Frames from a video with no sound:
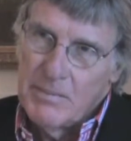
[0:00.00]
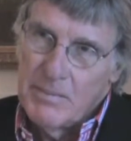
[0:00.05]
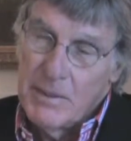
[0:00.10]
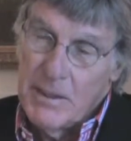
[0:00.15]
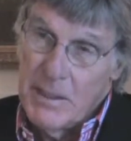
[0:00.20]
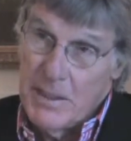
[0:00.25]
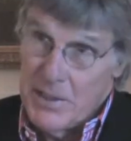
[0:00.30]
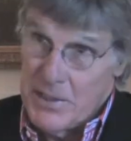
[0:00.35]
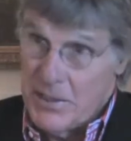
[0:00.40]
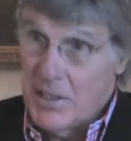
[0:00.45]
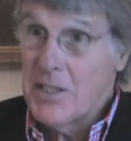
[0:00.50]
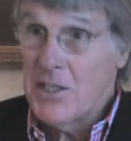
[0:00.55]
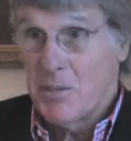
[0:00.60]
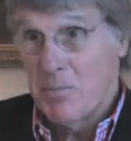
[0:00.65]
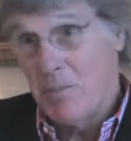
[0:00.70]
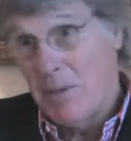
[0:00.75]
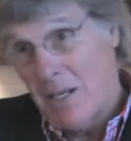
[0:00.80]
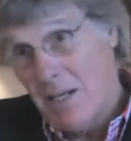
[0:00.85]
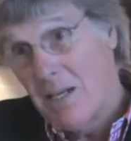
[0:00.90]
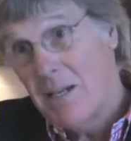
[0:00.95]
in a sense,
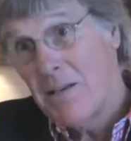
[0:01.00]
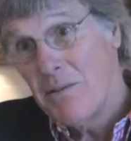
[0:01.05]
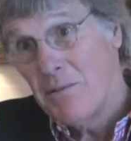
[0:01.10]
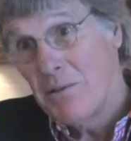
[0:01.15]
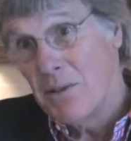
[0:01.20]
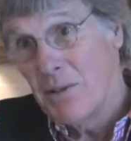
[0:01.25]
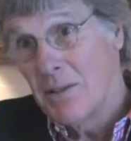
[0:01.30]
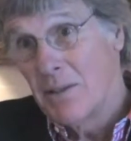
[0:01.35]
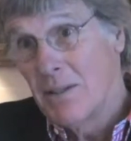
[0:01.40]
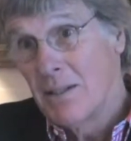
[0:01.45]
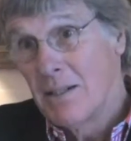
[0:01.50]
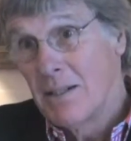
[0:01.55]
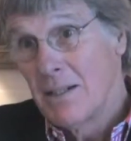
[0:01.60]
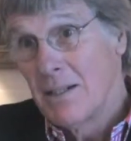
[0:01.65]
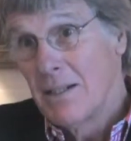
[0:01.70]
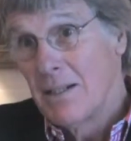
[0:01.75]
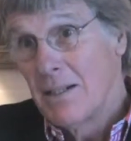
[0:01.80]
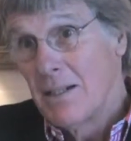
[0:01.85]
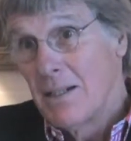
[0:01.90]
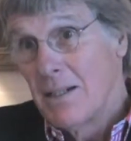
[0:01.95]
behavior,
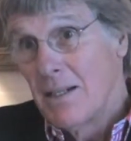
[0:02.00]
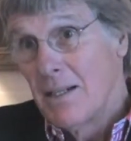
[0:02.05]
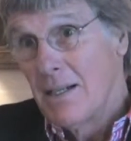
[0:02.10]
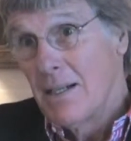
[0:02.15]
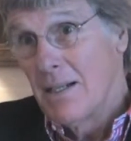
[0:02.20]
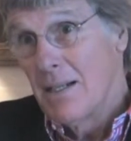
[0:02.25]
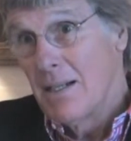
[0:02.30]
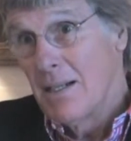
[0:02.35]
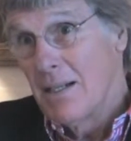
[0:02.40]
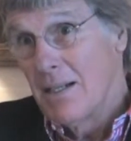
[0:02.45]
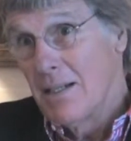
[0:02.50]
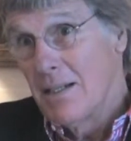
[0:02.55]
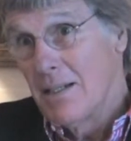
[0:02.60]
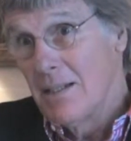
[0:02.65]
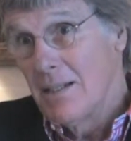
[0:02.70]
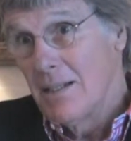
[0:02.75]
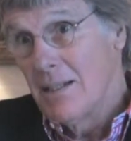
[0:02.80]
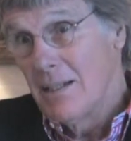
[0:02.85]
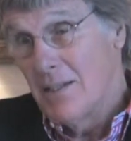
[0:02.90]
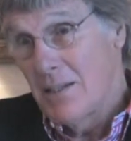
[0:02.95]

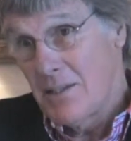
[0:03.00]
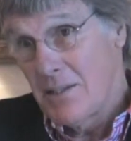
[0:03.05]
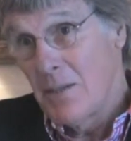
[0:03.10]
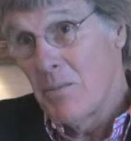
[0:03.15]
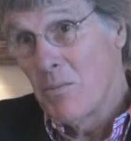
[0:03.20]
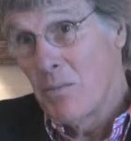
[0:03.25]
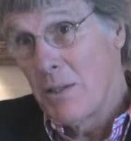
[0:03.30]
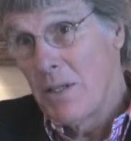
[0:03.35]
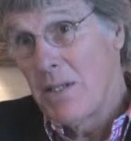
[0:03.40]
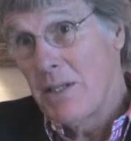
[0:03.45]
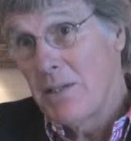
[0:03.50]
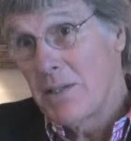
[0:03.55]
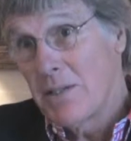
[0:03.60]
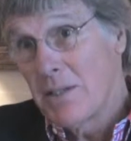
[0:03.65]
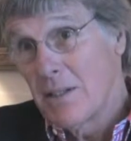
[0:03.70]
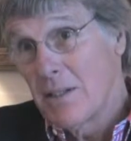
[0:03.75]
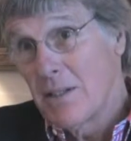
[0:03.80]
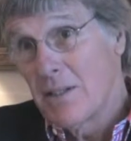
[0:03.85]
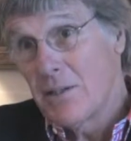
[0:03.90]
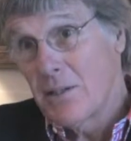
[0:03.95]
and in some ways
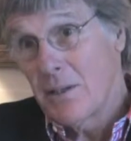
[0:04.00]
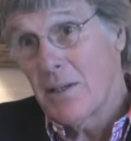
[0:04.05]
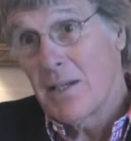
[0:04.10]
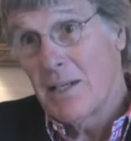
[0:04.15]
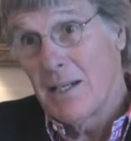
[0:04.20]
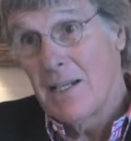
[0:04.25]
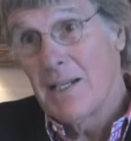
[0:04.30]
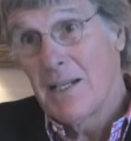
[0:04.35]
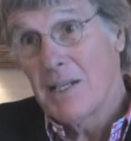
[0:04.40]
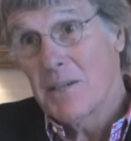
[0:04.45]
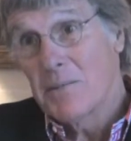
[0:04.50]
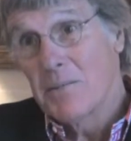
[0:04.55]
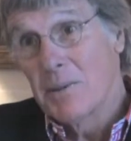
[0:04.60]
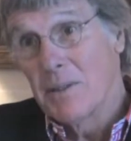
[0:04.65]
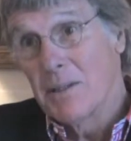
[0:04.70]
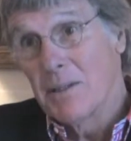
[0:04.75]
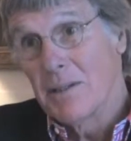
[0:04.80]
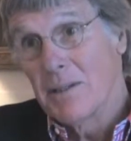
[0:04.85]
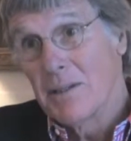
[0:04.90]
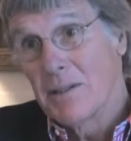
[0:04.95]
it certainly has
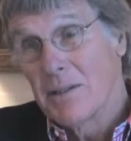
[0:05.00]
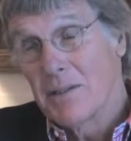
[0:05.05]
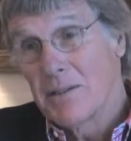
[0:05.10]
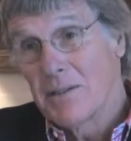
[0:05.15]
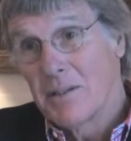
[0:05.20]
been.